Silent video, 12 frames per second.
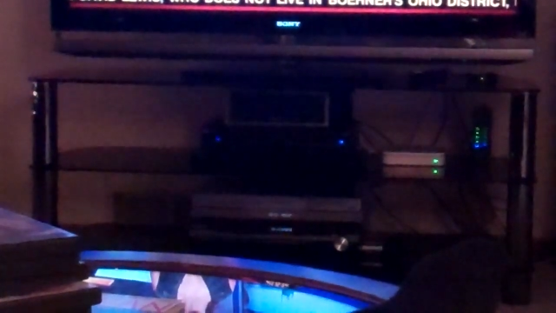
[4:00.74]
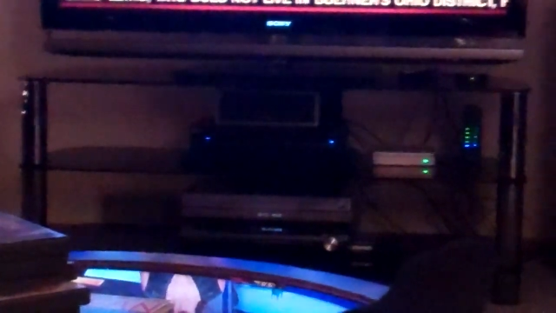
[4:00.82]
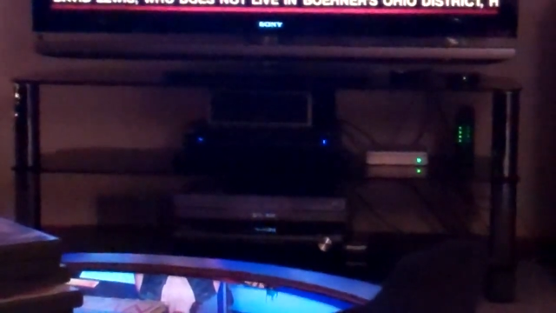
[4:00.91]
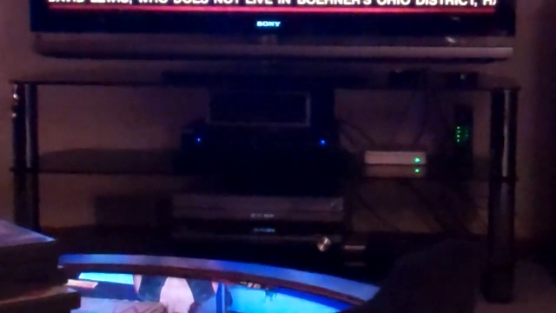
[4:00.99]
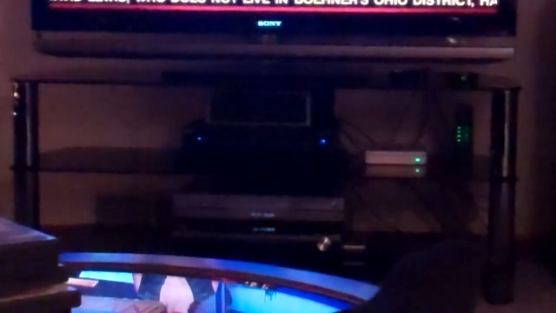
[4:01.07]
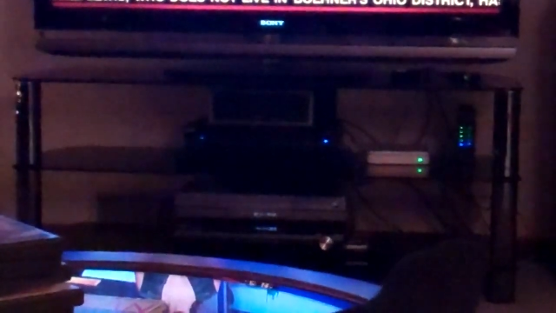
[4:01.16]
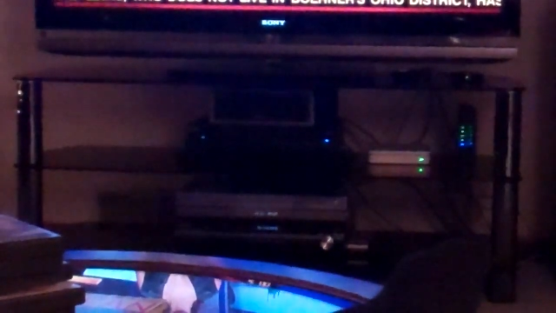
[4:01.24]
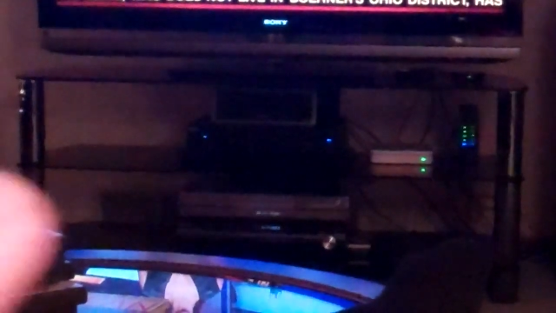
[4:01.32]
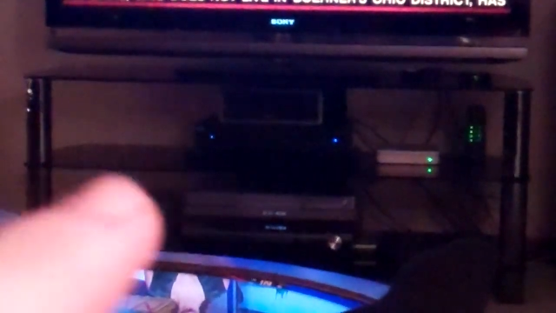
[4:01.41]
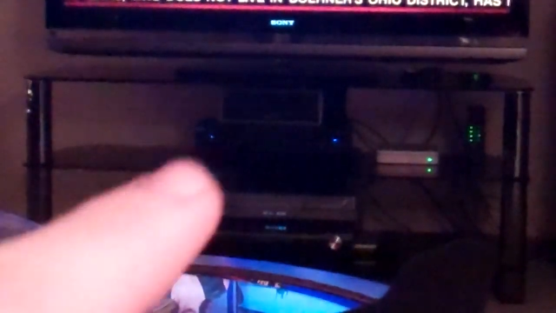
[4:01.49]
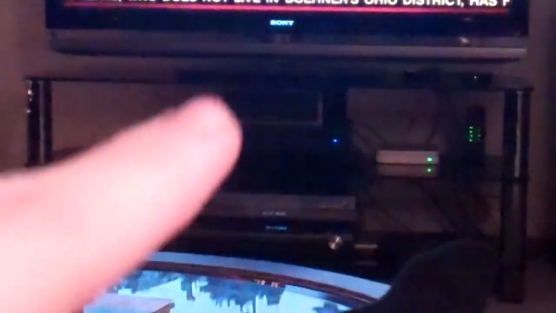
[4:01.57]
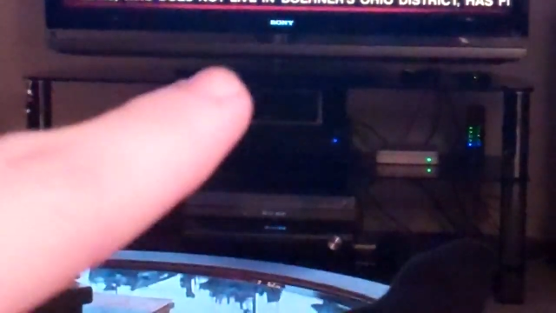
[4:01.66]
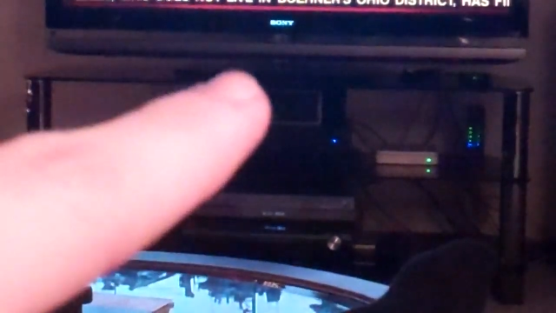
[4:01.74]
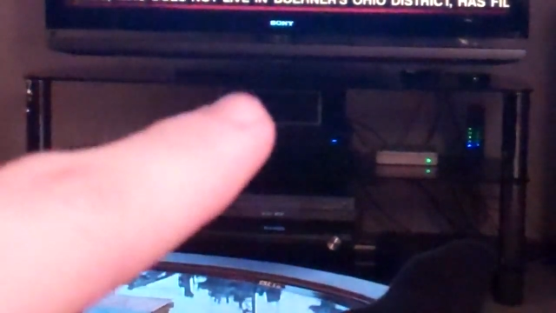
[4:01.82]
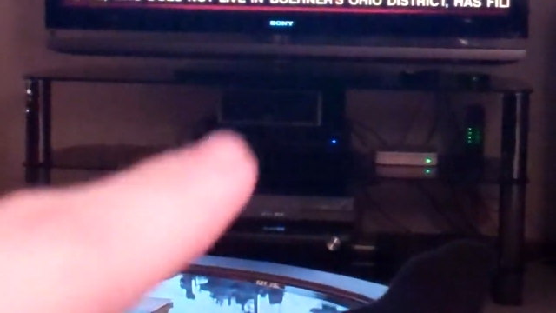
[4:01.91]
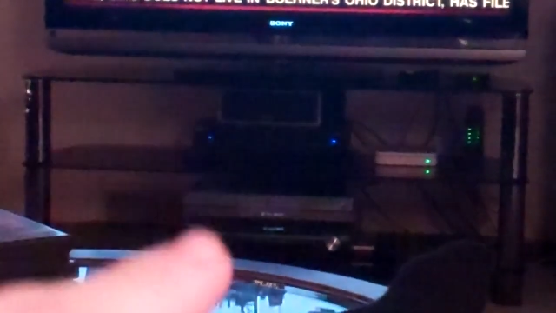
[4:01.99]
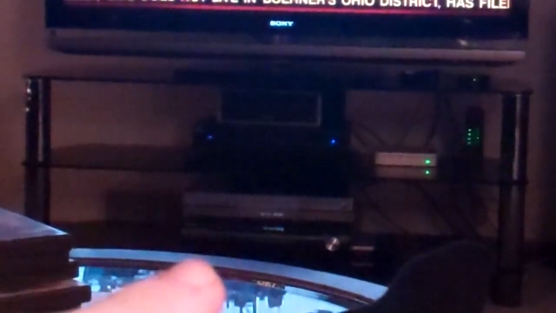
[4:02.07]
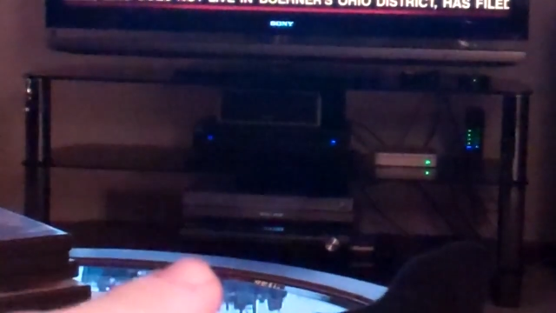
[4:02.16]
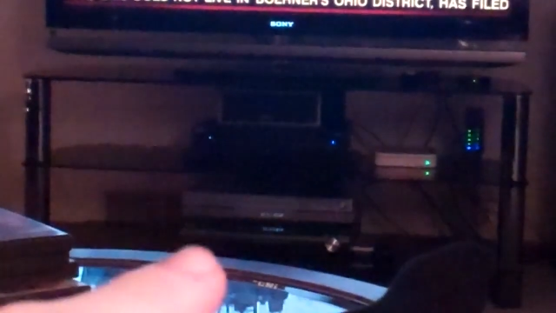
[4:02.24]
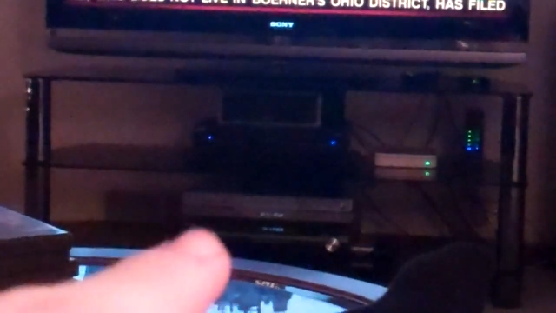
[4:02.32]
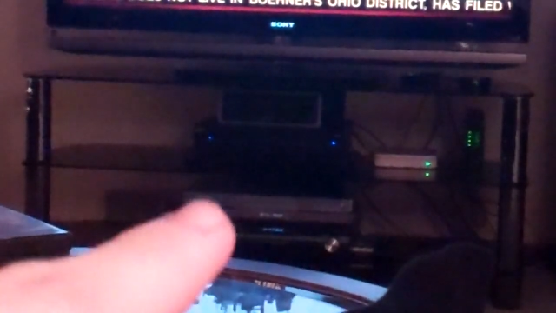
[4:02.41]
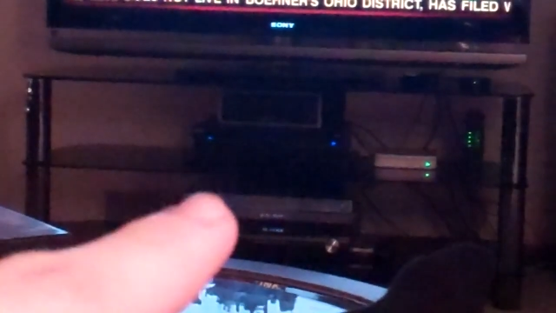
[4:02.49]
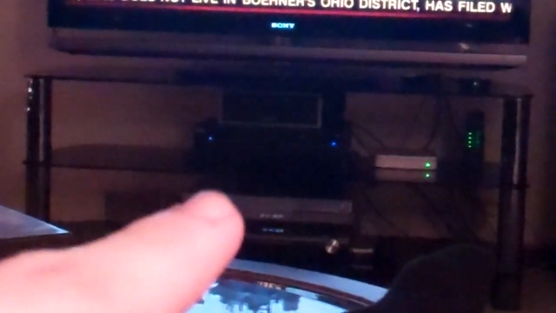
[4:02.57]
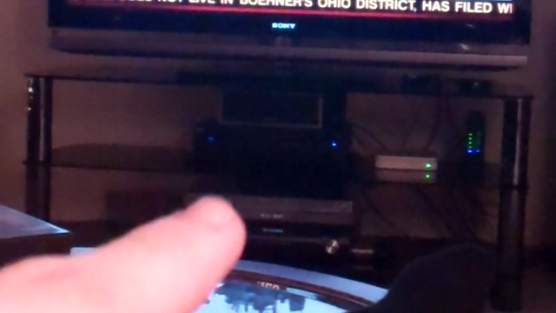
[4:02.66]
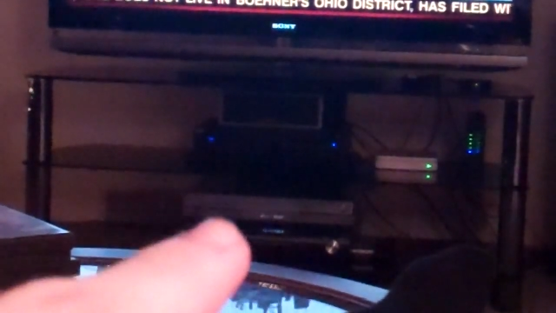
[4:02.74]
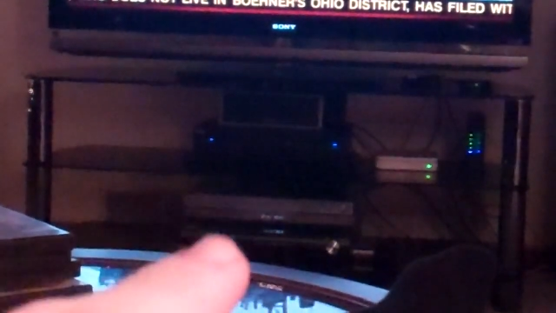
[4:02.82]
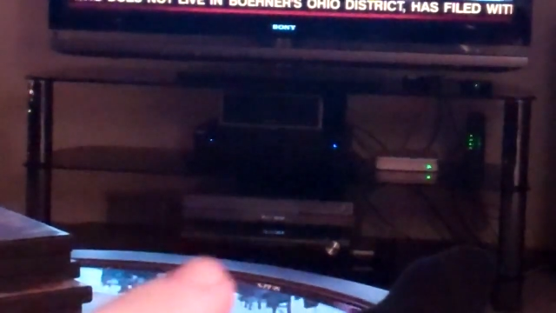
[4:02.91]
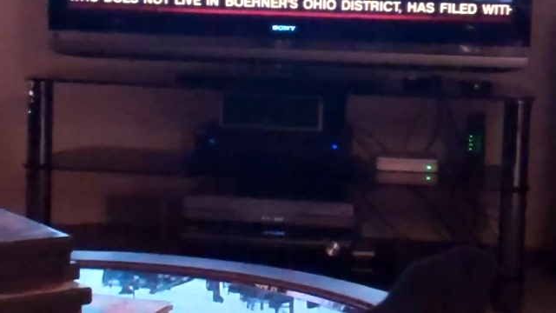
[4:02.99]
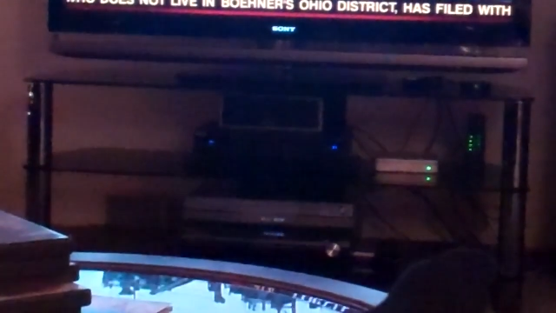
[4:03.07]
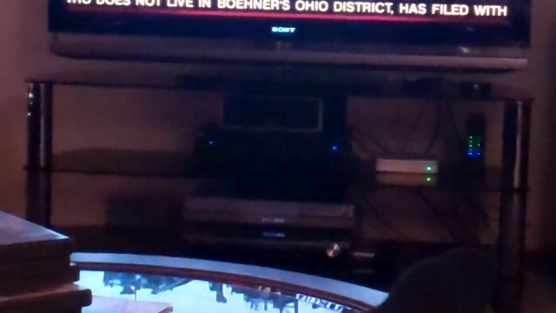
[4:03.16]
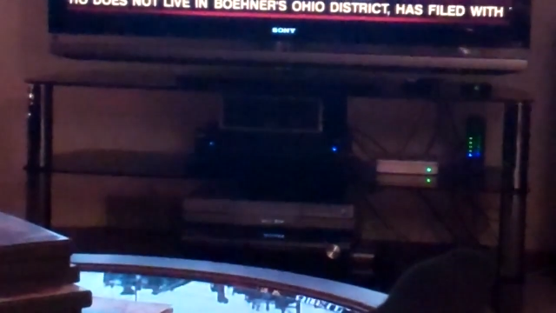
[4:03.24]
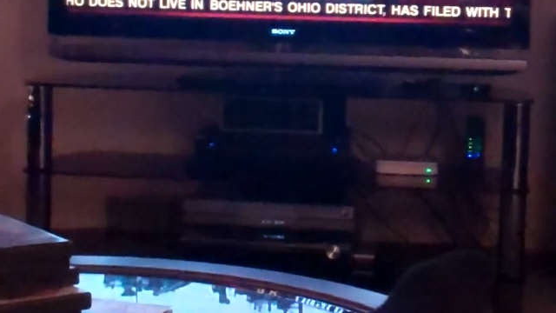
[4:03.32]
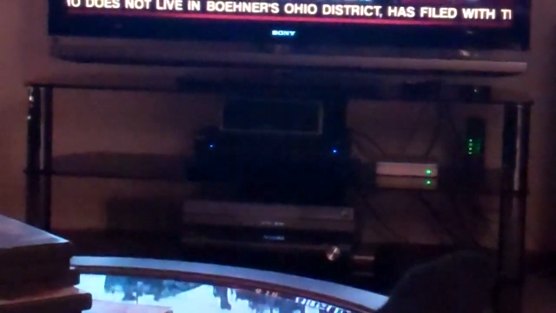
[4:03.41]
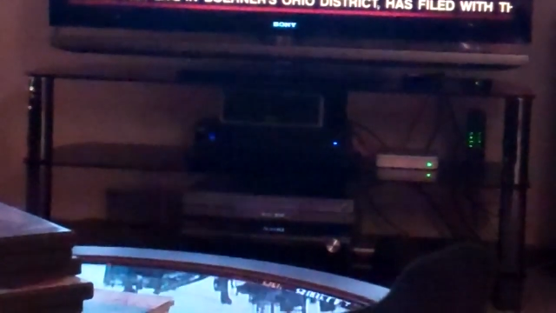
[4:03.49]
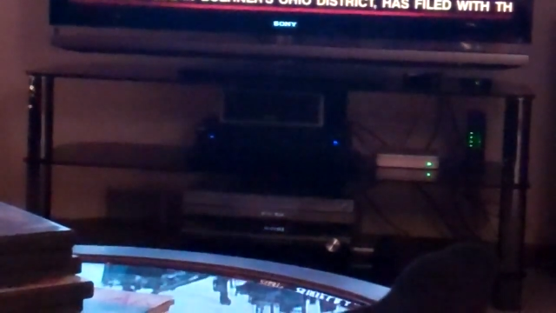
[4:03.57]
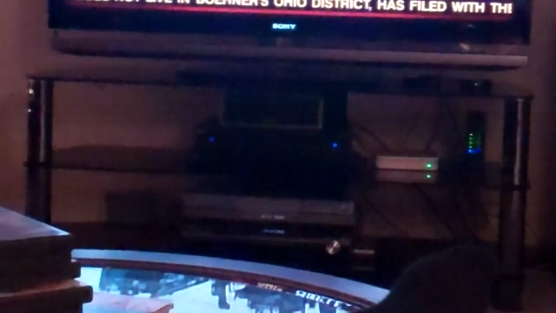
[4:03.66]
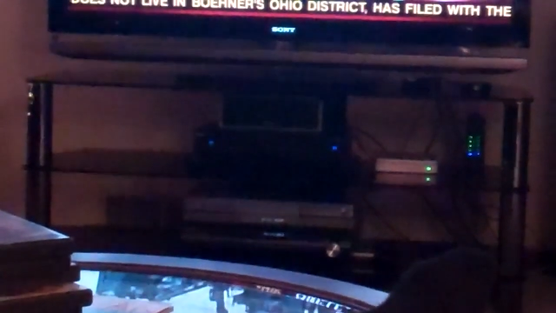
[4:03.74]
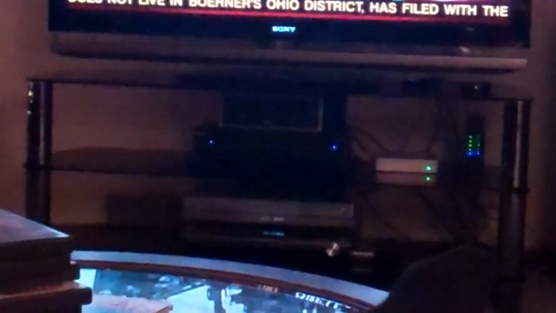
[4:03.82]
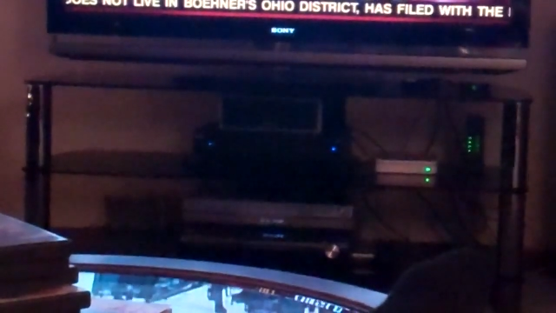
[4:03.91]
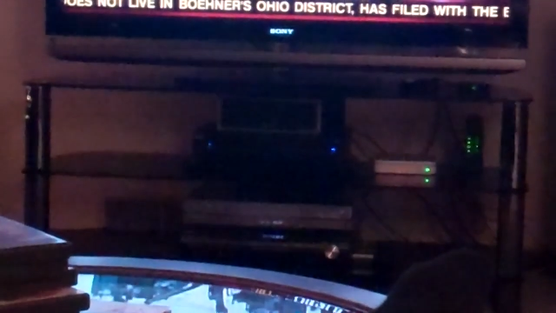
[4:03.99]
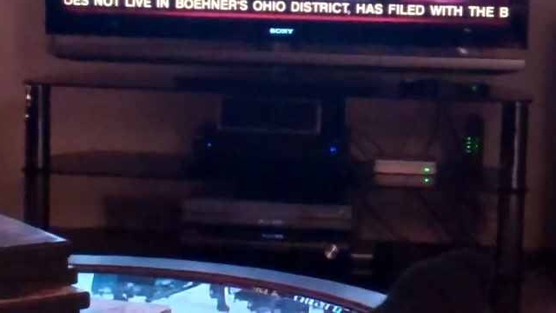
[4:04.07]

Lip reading: [unreadable: no face in view]